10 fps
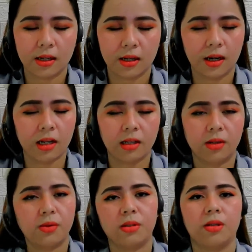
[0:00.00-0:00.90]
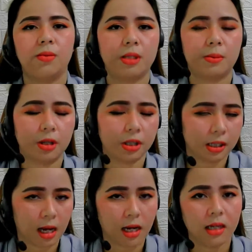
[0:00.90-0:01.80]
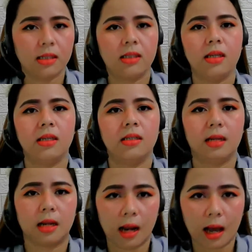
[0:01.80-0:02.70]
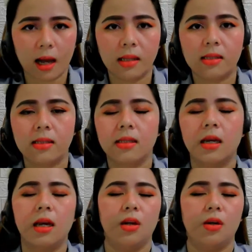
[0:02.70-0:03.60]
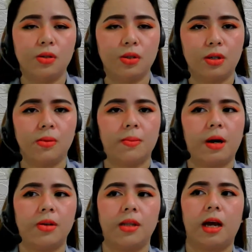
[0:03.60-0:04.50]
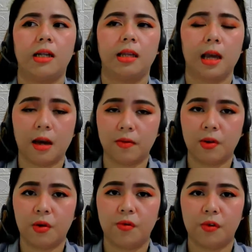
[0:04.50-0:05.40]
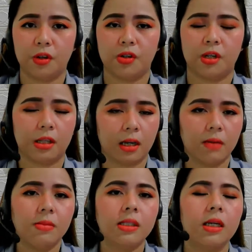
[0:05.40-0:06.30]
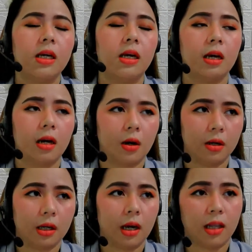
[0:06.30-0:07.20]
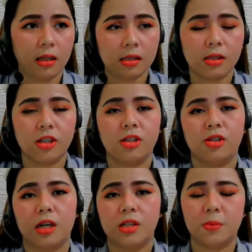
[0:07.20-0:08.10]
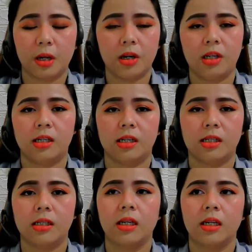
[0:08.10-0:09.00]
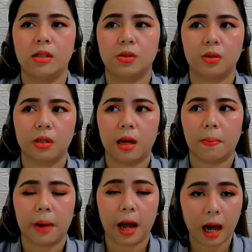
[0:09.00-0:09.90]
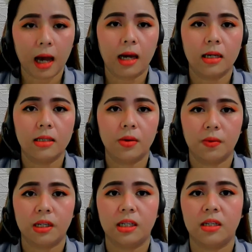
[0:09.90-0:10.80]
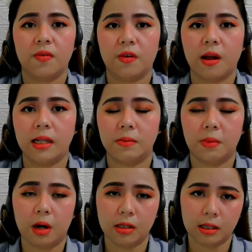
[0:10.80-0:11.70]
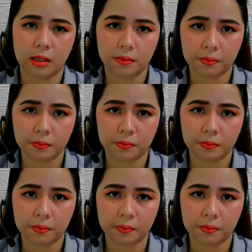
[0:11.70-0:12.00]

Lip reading: Alright, no terms about the dynasties, the clans, no terms about that. They have their own fictional names. Okay, and this girl transmigrated to the past with a different body.